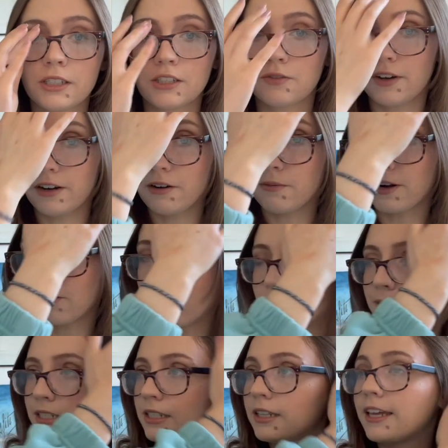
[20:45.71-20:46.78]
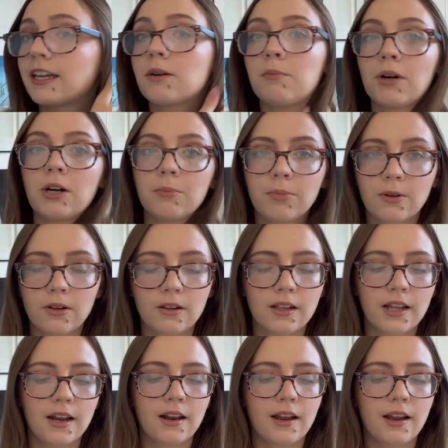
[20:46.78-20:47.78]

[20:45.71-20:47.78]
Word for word: It's very rare for me to like a purple.